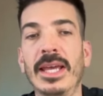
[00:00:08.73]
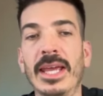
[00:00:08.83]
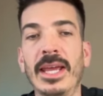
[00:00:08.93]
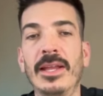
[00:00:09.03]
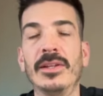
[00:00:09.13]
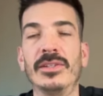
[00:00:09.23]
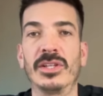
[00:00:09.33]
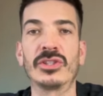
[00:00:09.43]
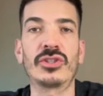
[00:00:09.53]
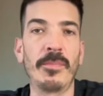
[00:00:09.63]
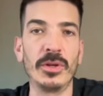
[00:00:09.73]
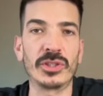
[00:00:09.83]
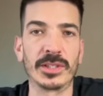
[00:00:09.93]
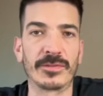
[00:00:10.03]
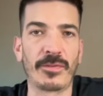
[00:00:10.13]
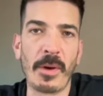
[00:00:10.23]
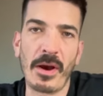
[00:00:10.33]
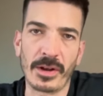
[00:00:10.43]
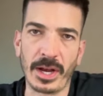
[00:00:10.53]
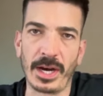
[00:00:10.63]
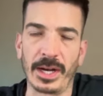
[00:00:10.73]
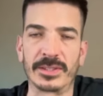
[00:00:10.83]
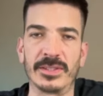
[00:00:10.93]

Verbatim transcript: in distributions from Mount Gox.